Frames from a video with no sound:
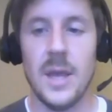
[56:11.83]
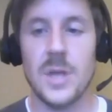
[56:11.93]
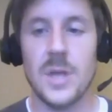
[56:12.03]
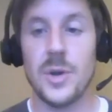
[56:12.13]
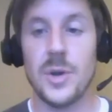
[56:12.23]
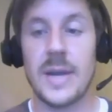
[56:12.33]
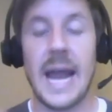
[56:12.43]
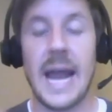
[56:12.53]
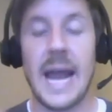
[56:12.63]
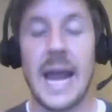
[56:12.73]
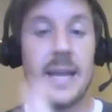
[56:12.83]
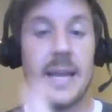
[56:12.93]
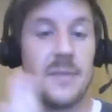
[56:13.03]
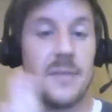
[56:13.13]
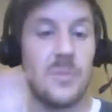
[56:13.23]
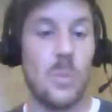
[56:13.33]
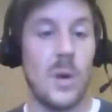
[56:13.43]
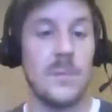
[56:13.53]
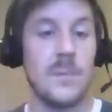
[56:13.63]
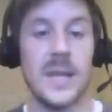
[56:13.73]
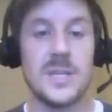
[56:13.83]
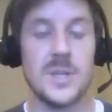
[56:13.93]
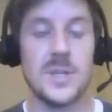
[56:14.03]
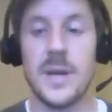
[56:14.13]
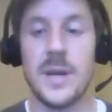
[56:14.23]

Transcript: So you're guiding um, it from one uh, place like, to um,